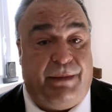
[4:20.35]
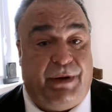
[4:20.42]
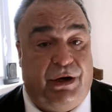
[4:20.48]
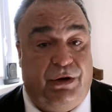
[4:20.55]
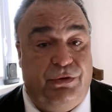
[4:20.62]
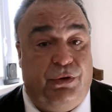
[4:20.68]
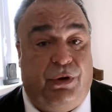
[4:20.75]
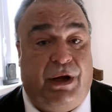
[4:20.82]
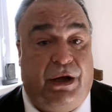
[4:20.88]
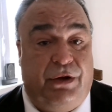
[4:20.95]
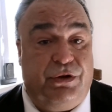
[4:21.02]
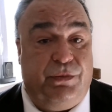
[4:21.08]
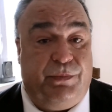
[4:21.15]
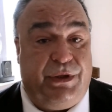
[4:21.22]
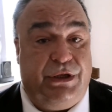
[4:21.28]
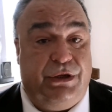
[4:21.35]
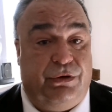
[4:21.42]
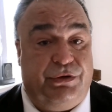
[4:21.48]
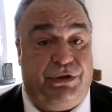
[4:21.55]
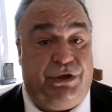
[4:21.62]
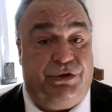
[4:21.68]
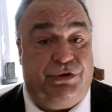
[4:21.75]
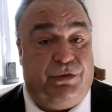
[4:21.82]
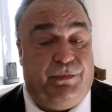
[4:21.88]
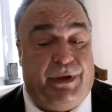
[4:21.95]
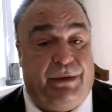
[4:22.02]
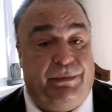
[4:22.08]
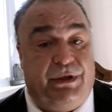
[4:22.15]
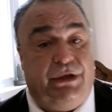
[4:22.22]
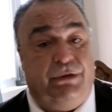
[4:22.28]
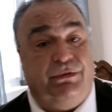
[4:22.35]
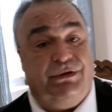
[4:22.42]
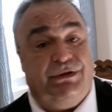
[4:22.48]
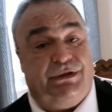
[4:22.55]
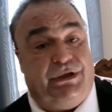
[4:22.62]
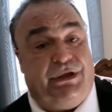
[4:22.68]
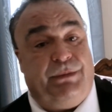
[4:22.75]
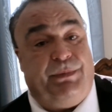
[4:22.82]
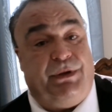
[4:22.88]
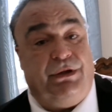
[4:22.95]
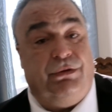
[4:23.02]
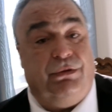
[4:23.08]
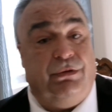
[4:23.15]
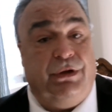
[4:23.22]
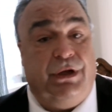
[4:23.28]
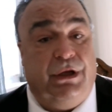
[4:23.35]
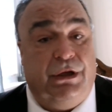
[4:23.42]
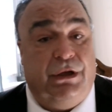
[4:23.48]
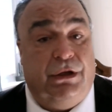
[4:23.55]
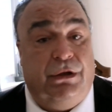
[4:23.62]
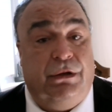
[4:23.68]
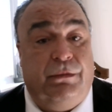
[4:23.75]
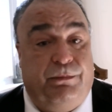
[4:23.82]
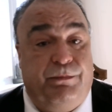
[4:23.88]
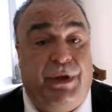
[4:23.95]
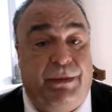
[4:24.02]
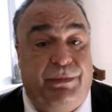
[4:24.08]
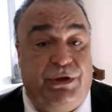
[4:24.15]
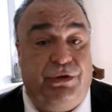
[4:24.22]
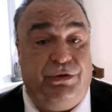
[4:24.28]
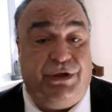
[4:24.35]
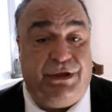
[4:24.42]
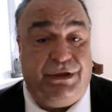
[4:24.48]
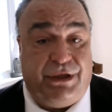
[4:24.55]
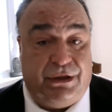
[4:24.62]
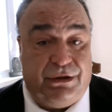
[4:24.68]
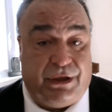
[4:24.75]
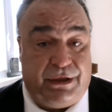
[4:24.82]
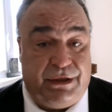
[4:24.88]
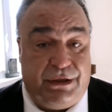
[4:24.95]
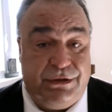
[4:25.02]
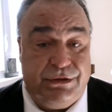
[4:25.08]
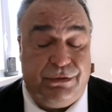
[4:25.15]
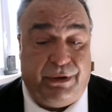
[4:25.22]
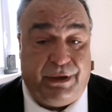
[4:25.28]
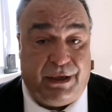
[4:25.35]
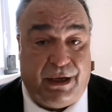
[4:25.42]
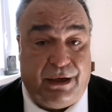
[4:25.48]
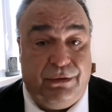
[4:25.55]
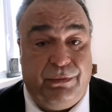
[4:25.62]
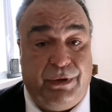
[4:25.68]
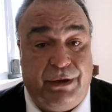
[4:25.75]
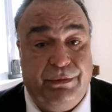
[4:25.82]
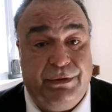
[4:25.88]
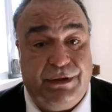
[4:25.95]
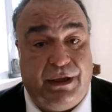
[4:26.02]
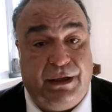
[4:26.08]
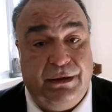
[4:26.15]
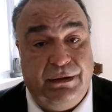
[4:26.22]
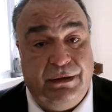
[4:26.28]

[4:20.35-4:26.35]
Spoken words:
I don't know how you beat your teacher. Maybe he was sleeping or maybe you did get lucky. So I got away with that.